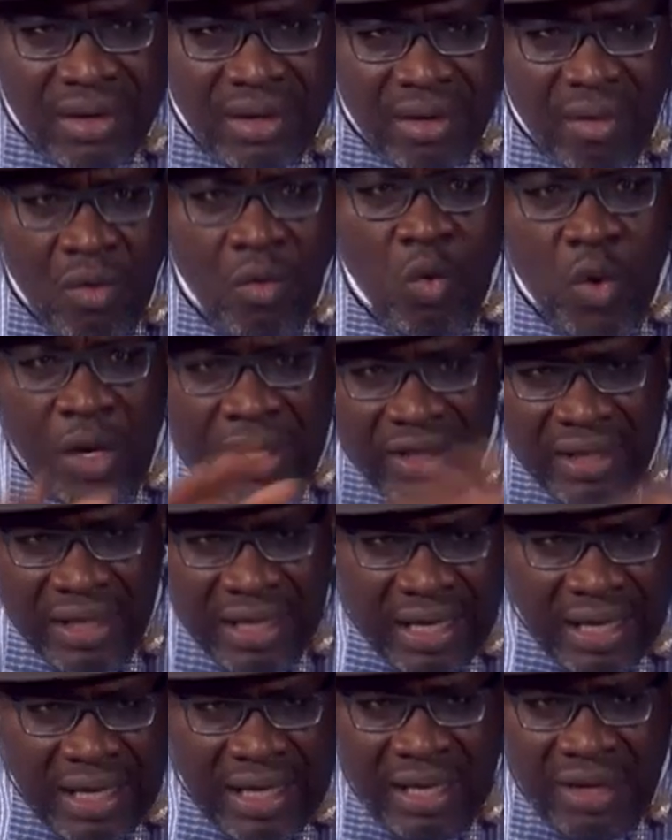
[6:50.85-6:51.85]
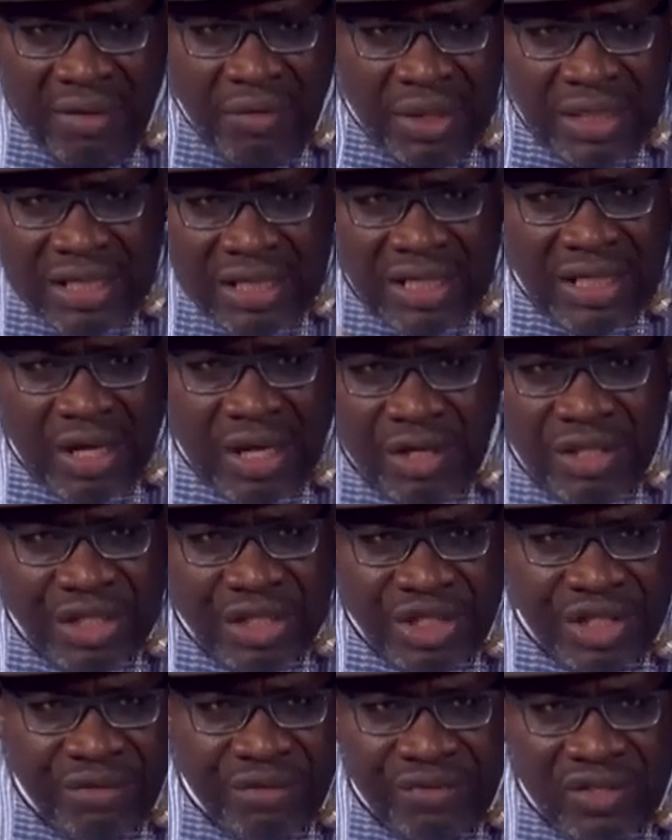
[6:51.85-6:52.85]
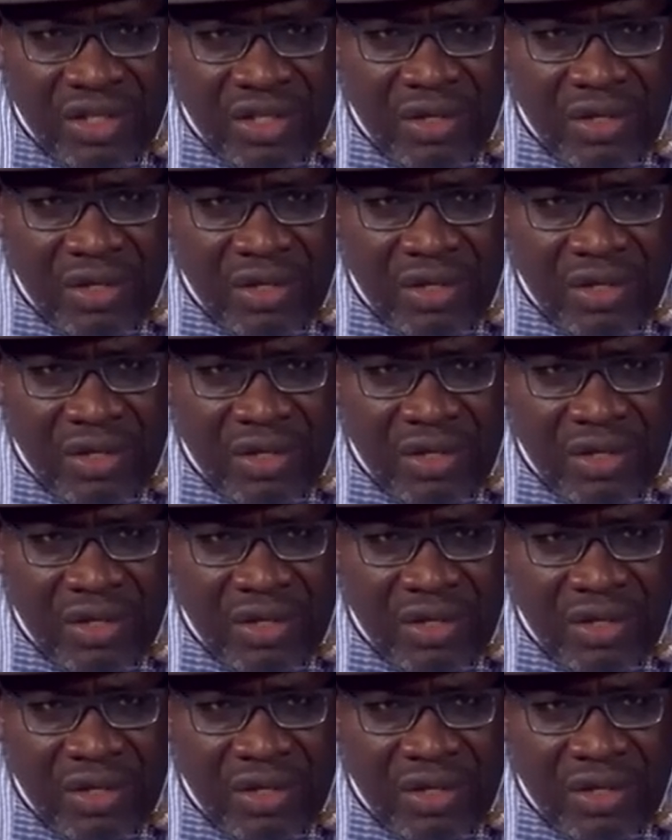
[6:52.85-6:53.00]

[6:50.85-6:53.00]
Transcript: with the security chiefs.